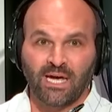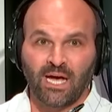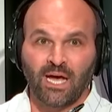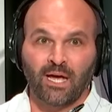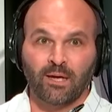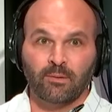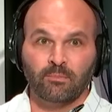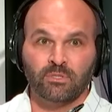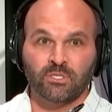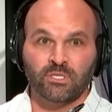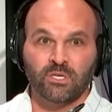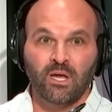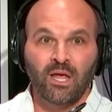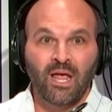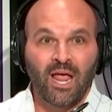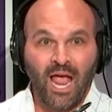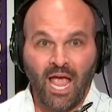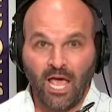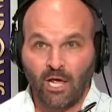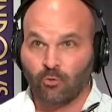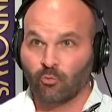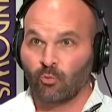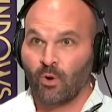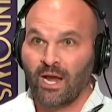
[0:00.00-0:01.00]
times
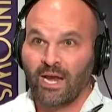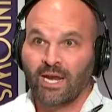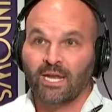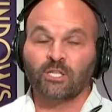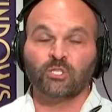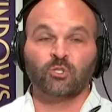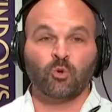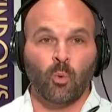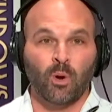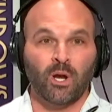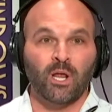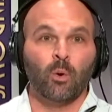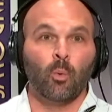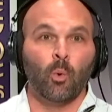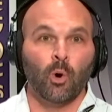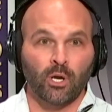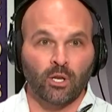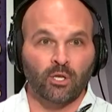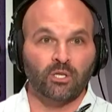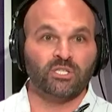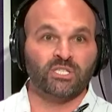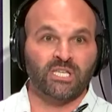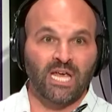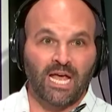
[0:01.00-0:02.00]
and ran it
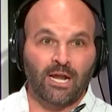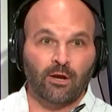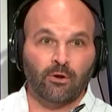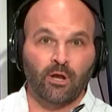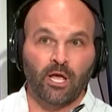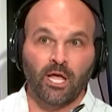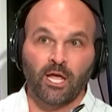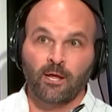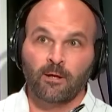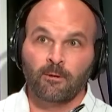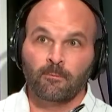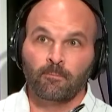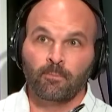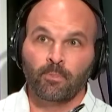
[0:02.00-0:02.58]
21 on Saturday.